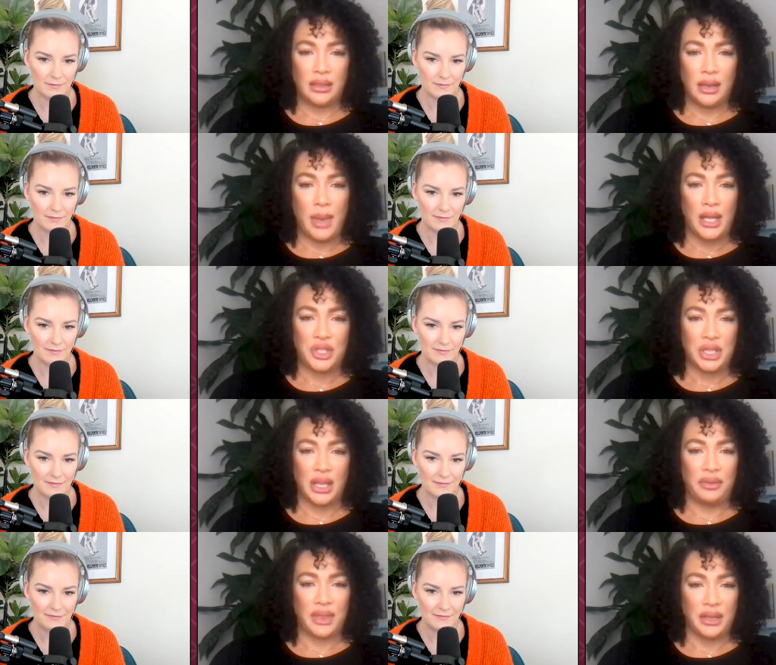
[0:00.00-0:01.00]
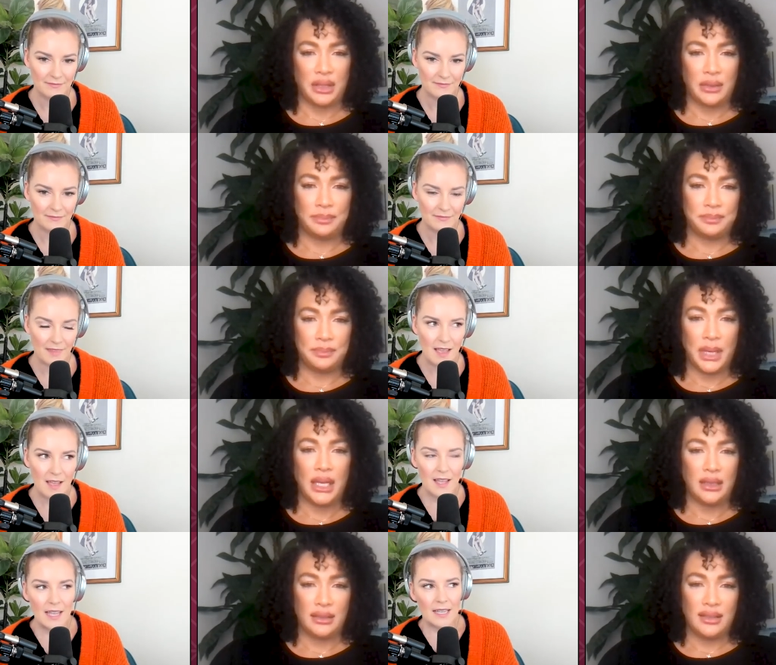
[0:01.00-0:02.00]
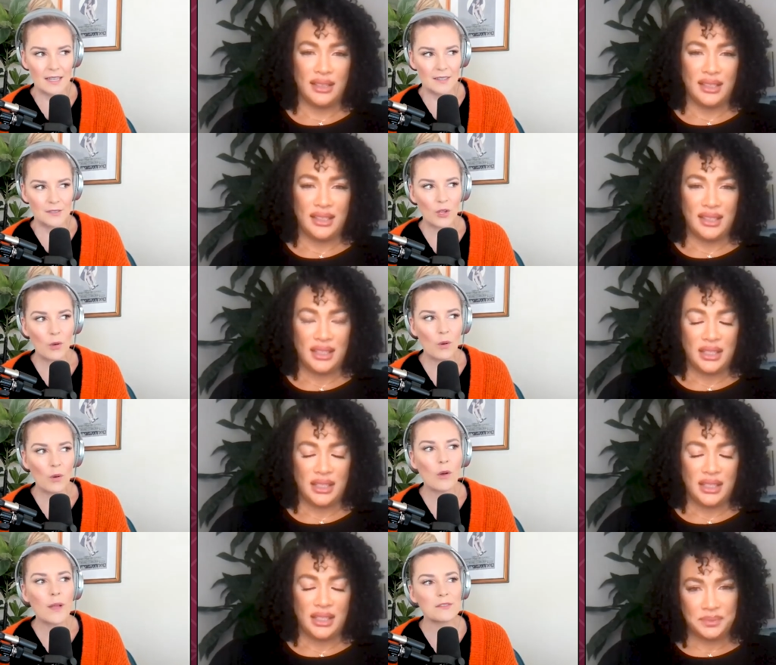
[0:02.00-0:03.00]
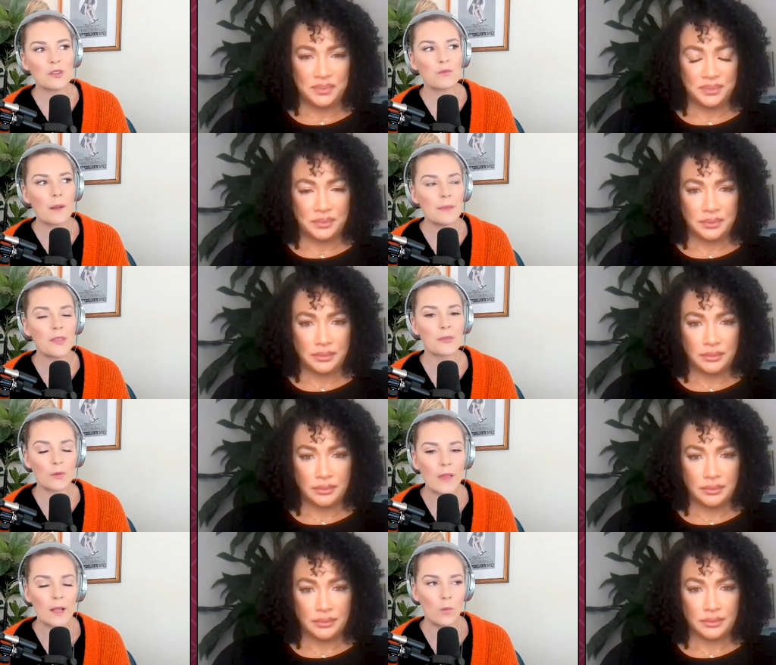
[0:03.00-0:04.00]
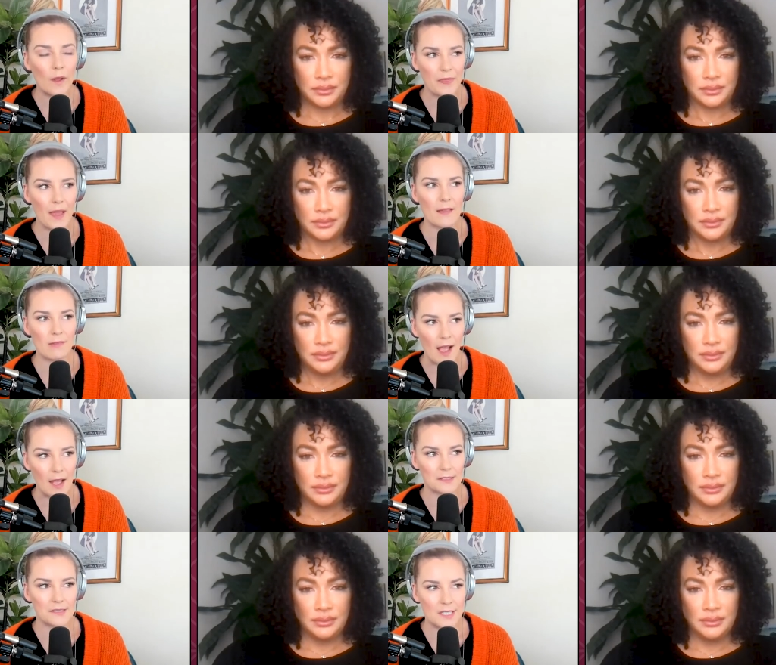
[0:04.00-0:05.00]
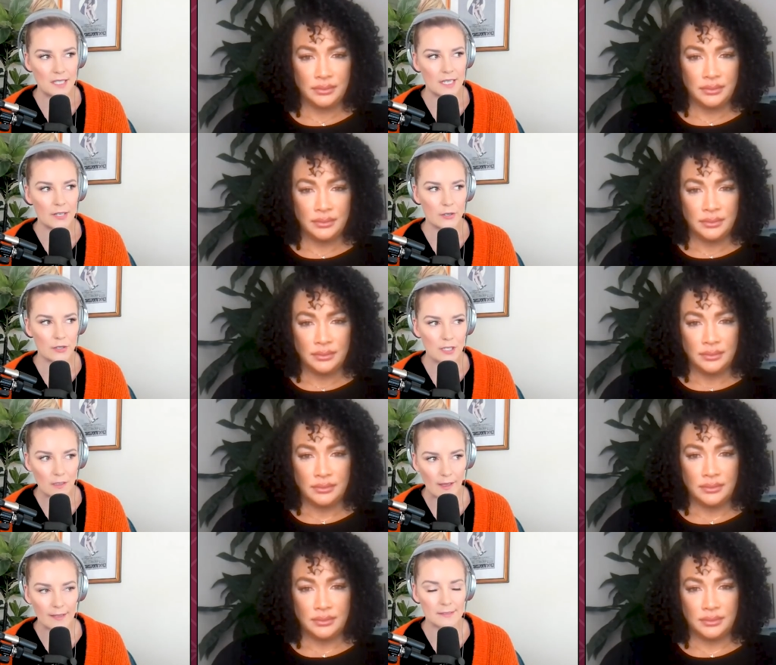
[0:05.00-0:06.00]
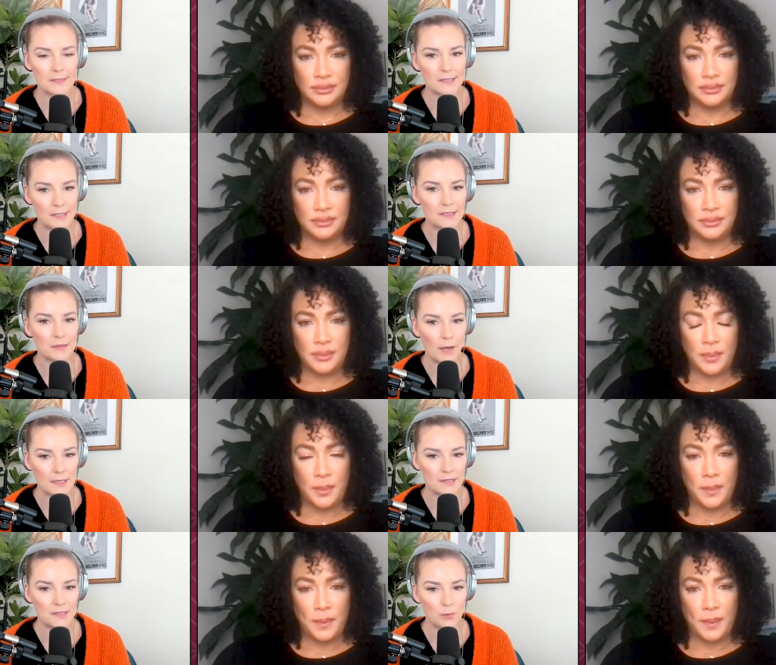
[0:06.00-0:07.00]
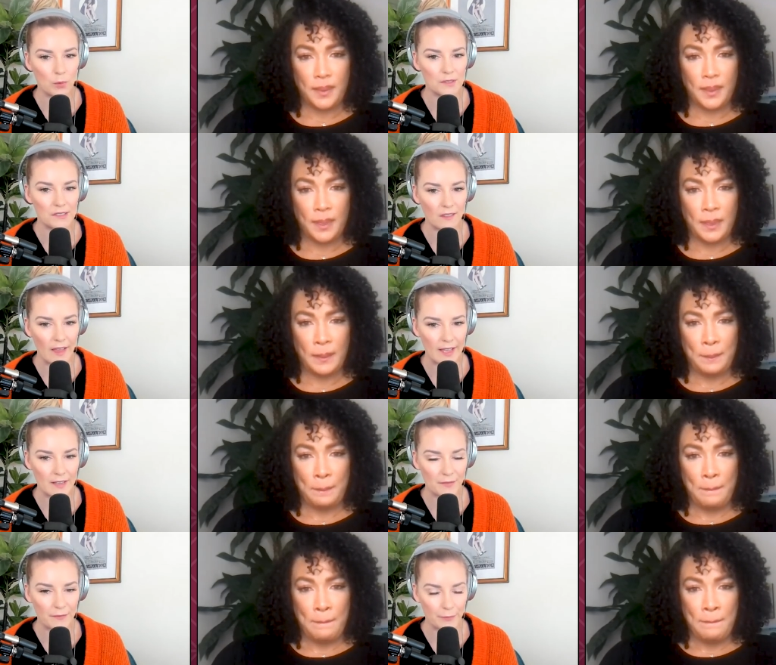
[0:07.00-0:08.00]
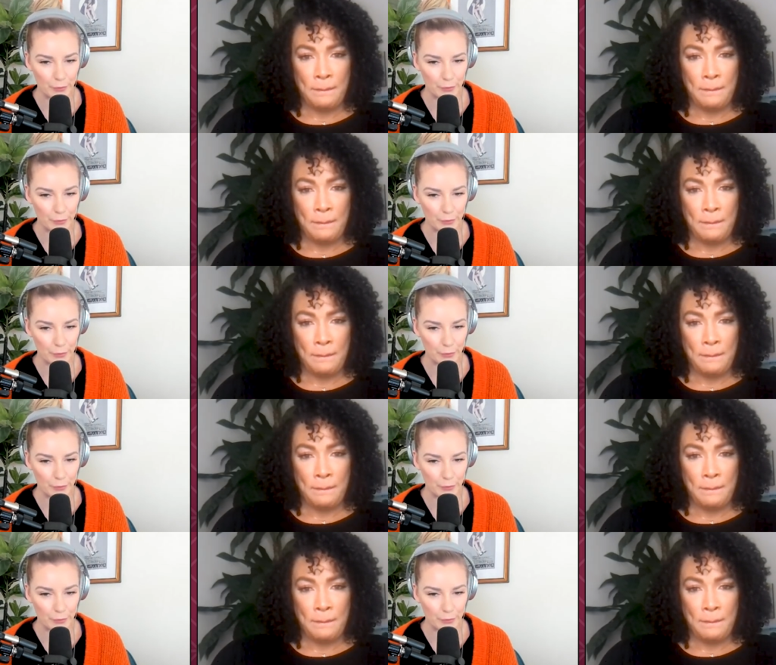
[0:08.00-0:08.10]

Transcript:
Speaker 1: imagine life without them, but.
Speaker 2: So, okay. So run me through like what that last year to like six months was like for